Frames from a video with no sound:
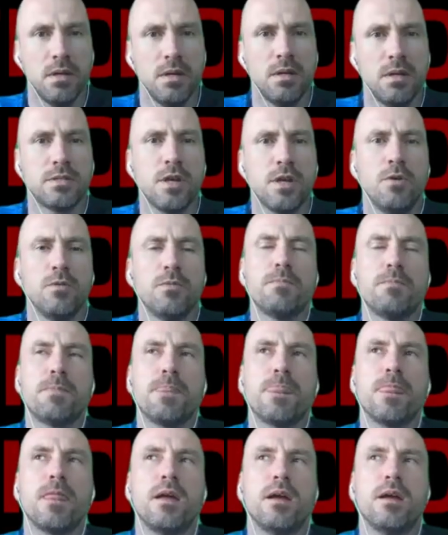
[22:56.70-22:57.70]
So
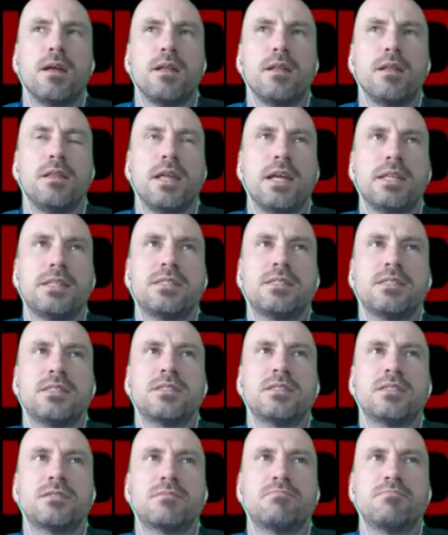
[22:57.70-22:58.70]

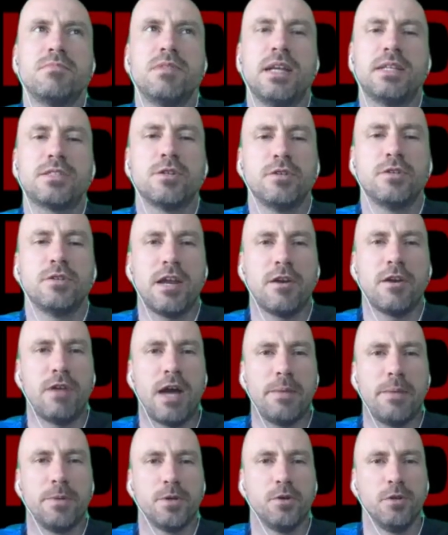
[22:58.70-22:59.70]
let's let's go down a
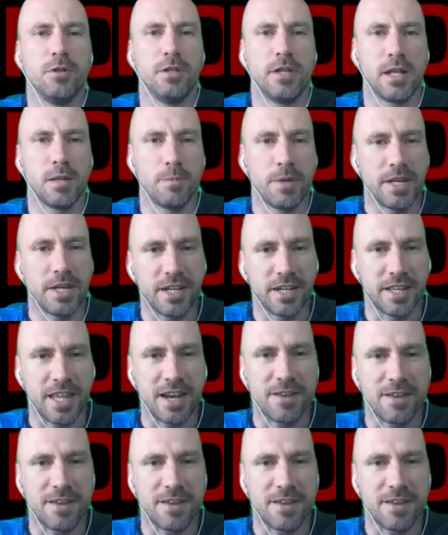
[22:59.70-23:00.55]
rabbit hole a little bit here then.